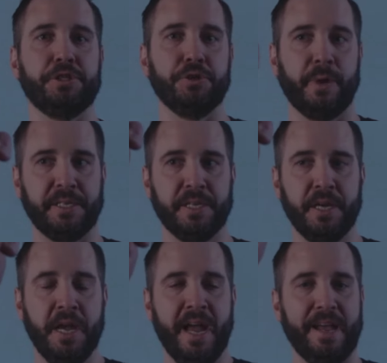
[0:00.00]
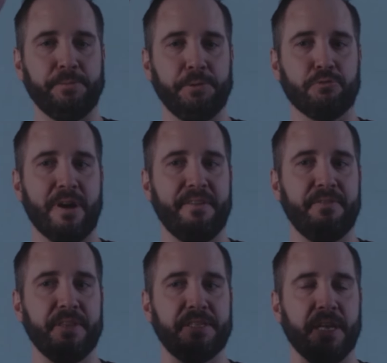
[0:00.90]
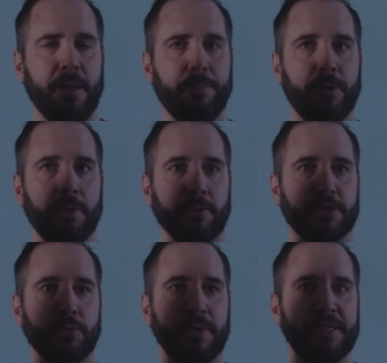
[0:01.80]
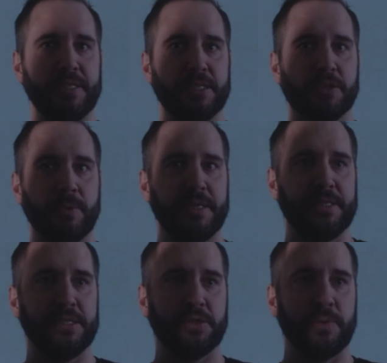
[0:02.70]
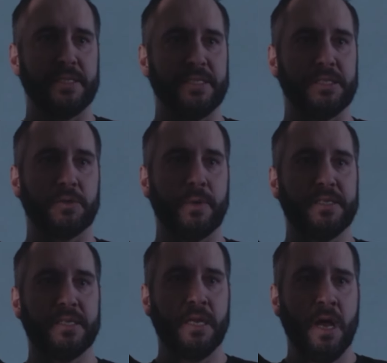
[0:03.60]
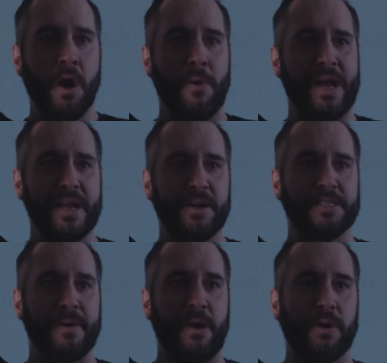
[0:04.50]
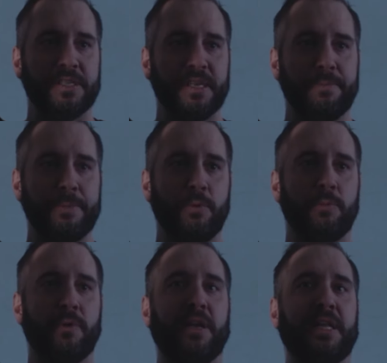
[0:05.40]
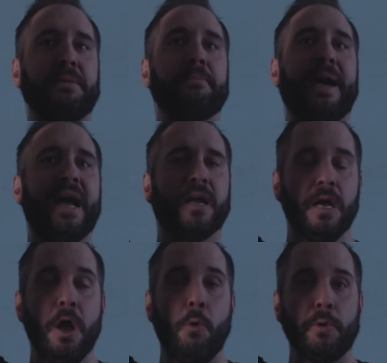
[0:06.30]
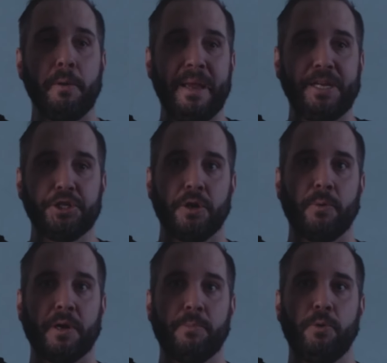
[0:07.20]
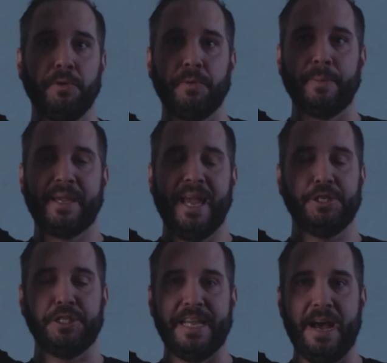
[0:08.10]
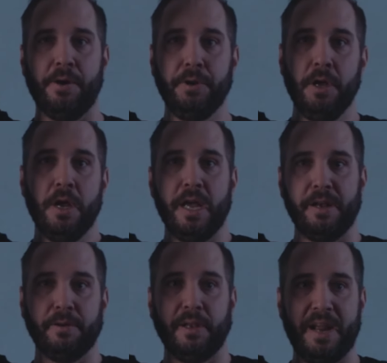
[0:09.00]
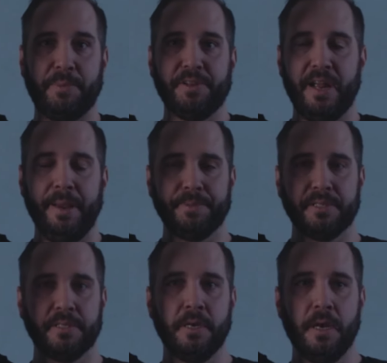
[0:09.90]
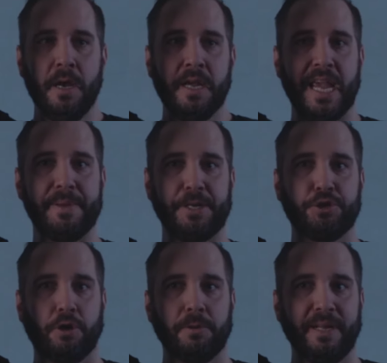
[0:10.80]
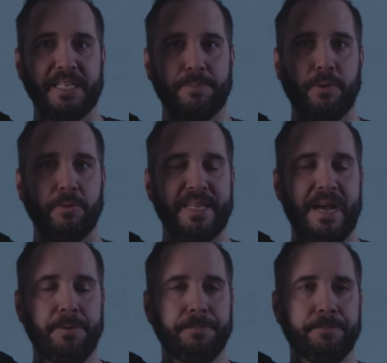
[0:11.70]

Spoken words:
joint. As we drive this up, we're squeezing, squeezing, squeezing, squeezing. Right here is about where some people would want to lean back. We want to make sure we're pulling the rib cage down in line with our hips, keeping that shoulder blades pulled down.